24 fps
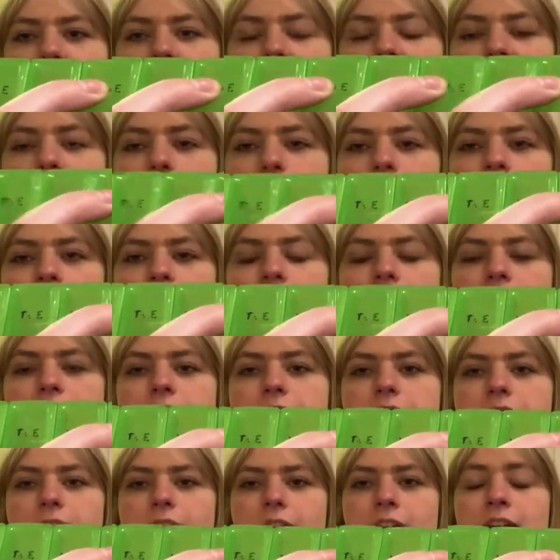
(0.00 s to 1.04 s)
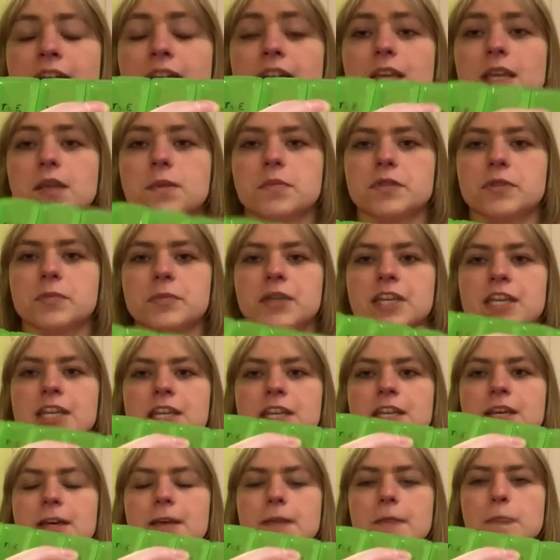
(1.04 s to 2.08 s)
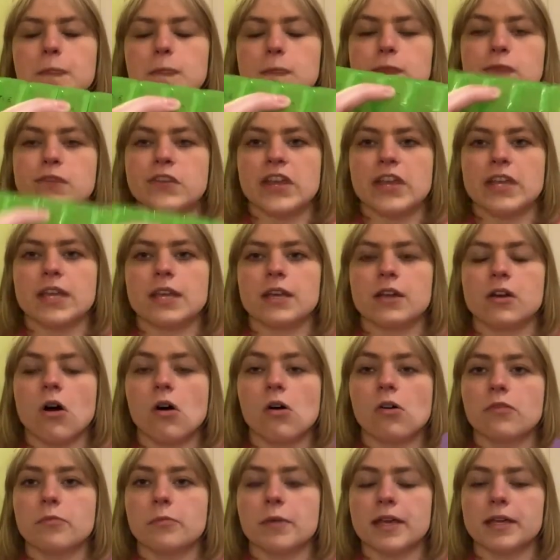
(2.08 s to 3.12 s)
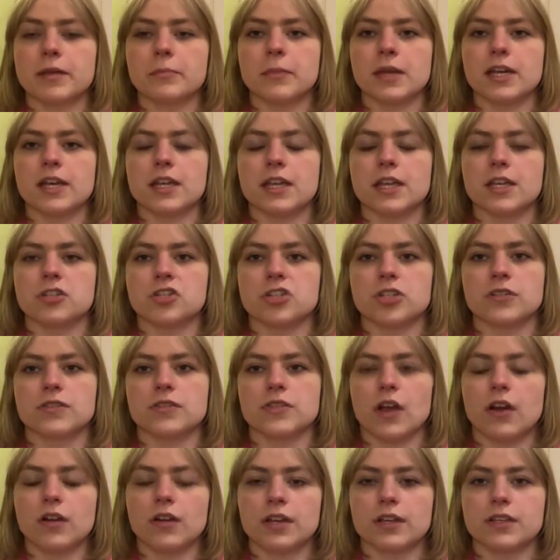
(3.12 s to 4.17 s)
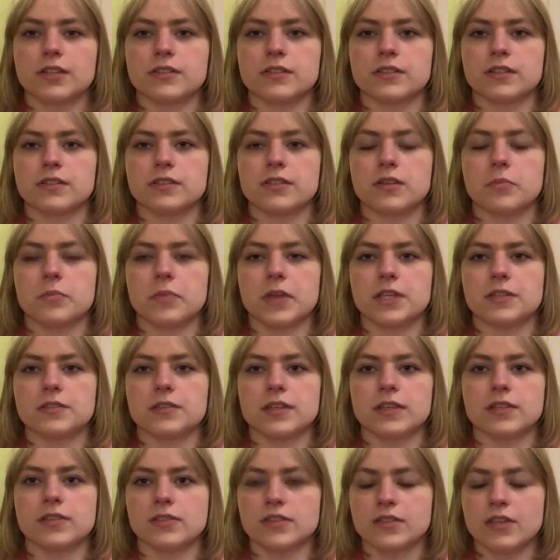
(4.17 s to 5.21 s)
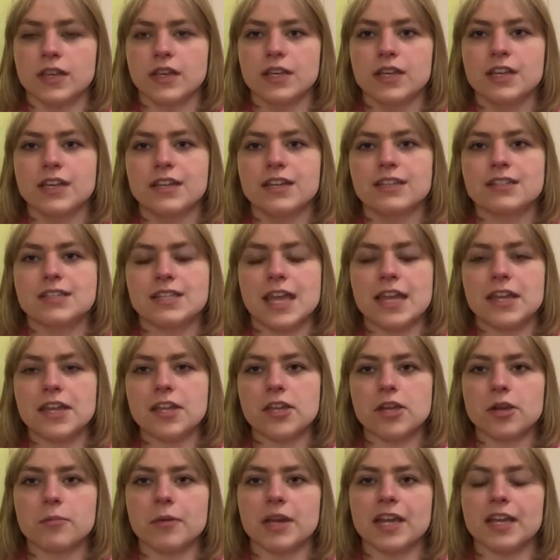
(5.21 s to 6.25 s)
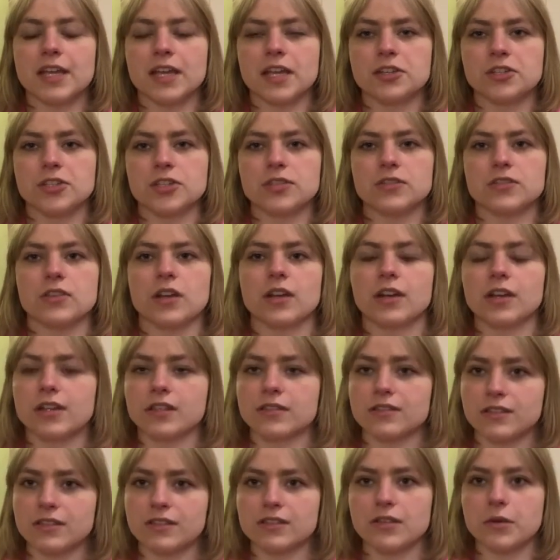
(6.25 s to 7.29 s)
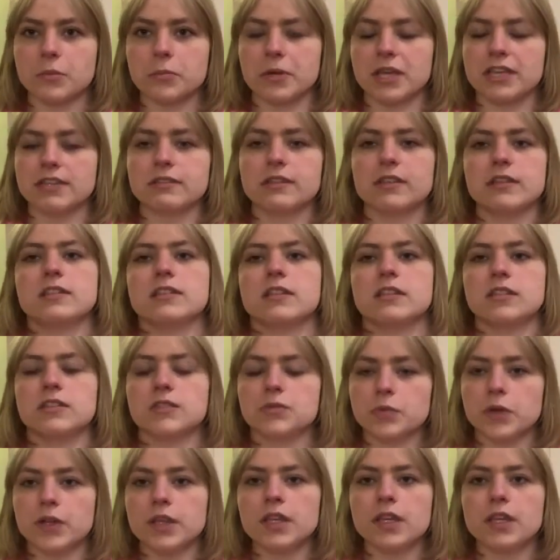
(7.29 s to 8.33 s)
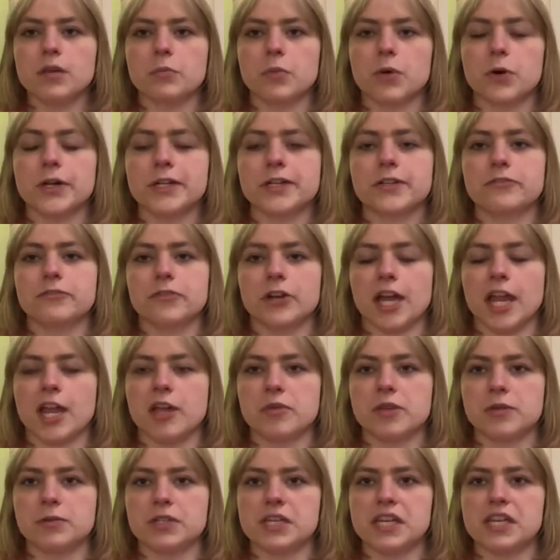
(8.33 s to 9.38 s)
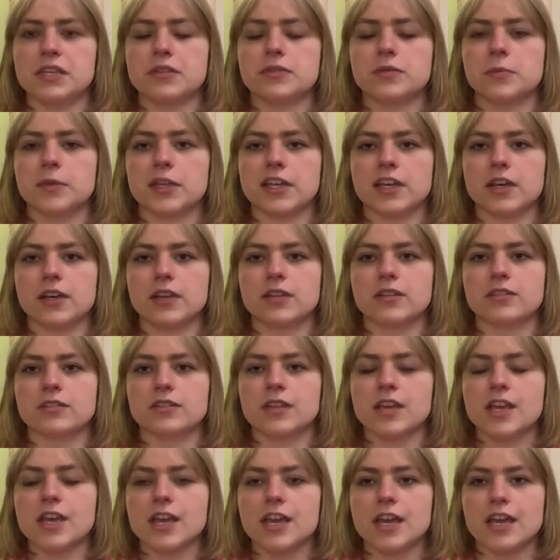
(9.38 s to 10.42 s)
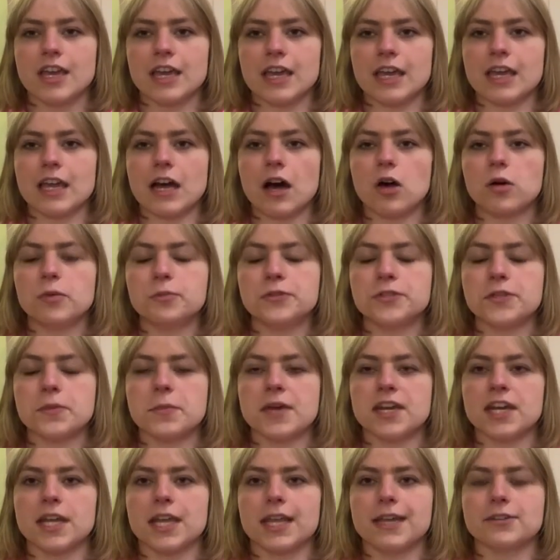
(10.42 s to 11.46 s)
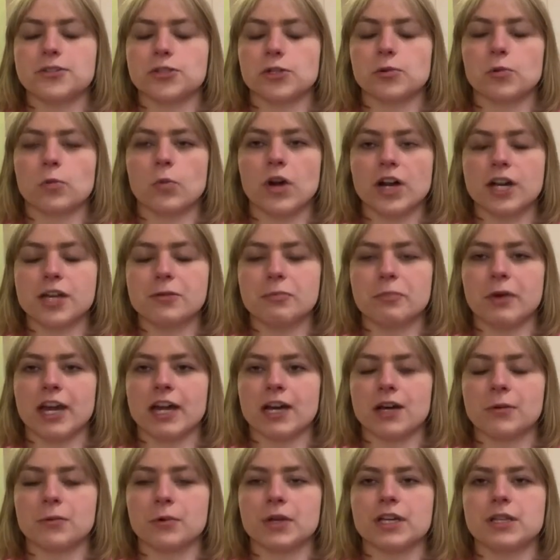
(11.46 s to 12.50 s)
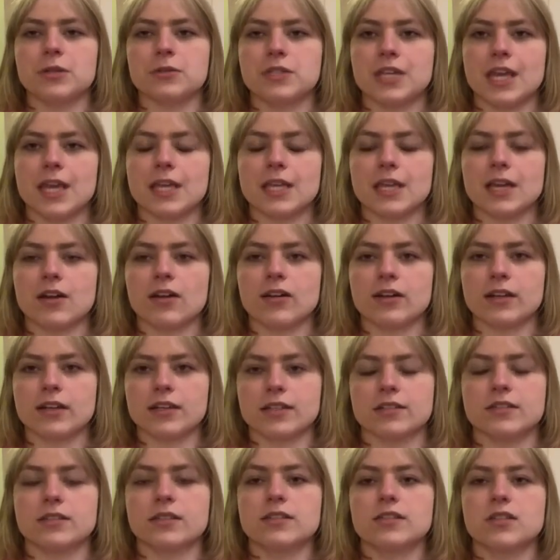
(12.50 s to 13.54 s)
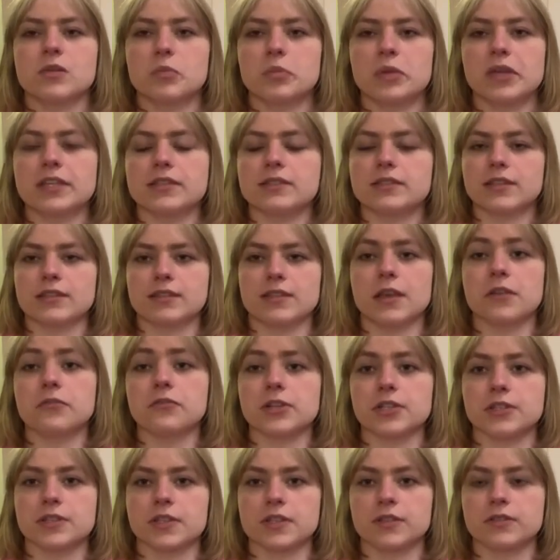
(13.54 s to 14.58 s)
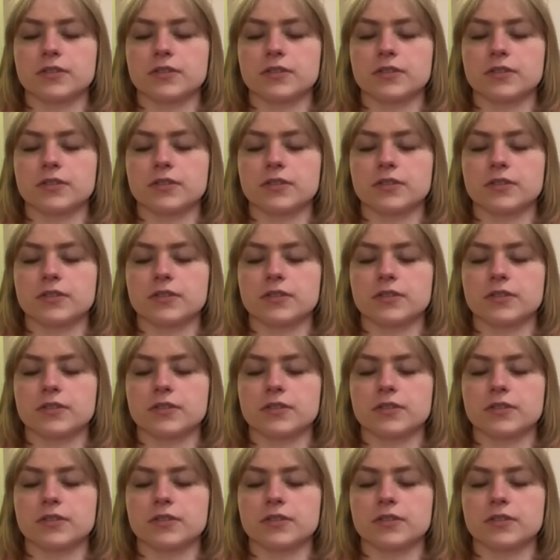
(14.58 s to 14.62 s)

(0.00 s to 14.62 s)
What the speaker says: me organized and keeps me taking all of my medications on a consistent basis. Taking your medications on a consistent basis is really important for amputees because it helps the medication work better when you take it on a consistent basis every single